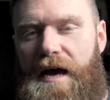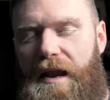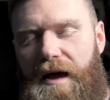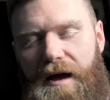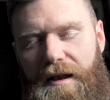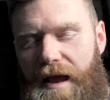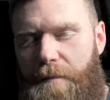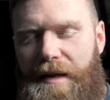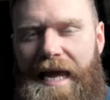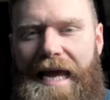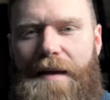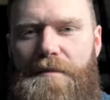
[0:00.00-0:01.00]
and I'm
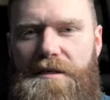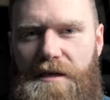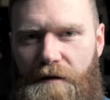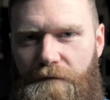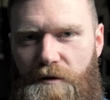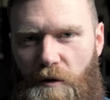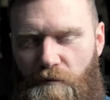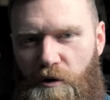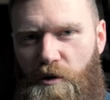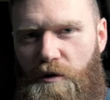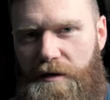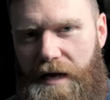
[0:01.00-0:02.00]
kicking myself for not
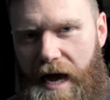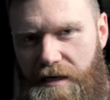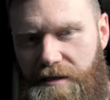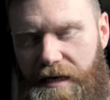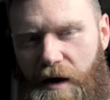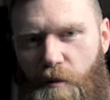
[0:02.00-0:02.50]
recording it actually.